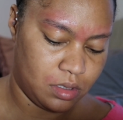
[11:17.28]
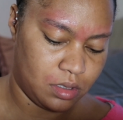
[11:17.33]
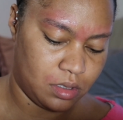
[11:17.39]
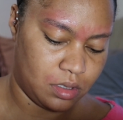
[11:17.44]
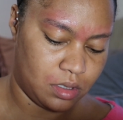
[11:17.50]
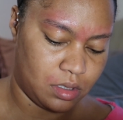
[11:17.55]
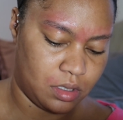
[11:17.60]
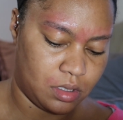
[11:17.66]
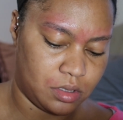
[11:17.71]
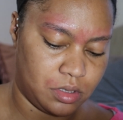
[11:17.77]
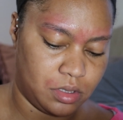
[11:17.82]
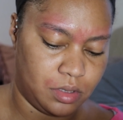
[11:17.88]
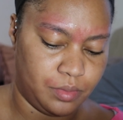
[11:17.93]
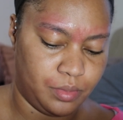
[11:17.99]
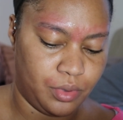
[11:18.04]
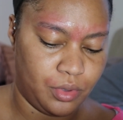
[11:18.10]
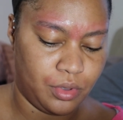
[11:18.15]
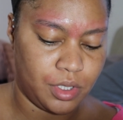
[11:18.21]
I actually
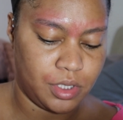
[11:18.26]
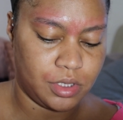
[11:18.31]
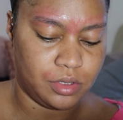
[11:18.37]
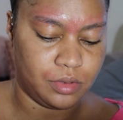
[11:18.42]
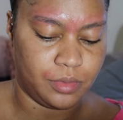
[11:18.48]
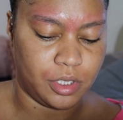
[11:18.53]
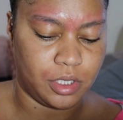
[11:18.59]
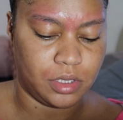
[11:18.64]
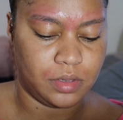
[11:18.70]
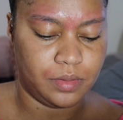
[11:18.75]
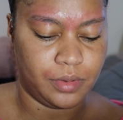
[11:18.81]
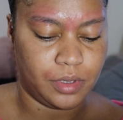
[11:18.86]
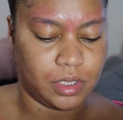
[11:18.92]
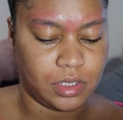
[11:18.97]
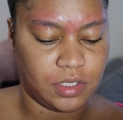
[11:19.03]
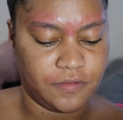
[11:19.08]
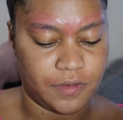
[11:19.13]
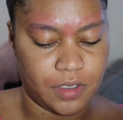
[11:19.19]
poured too much,
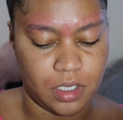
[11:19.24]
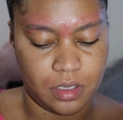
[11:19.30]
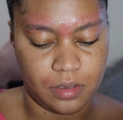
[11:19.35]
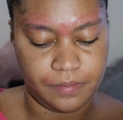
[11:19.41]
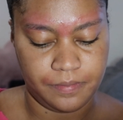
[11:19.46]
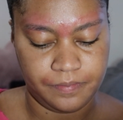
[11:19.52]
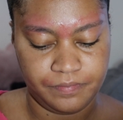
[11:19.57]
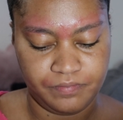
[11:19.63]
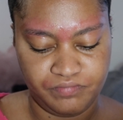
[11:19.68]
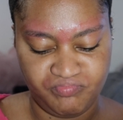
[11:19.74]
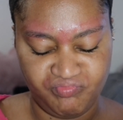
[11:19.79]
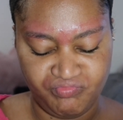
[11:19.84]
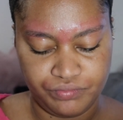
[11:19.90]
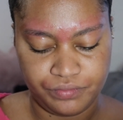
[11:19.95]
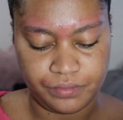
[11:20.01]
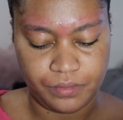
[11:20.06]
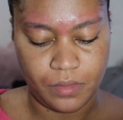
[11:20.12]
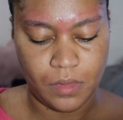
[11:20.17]
but it's fine.
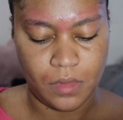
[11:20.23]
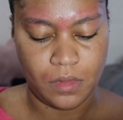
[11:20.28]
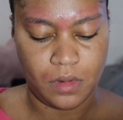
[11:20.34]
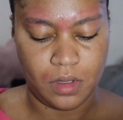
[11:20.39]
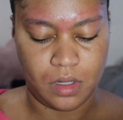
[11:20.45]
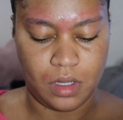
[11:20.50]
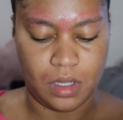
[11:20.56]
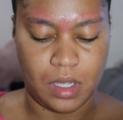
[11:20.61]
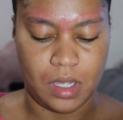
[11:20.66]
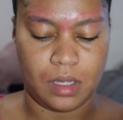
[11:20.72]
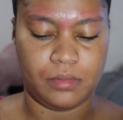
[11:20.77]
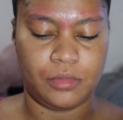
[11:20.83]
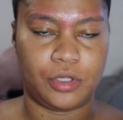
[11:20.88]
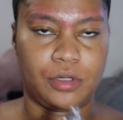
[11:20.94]
I'm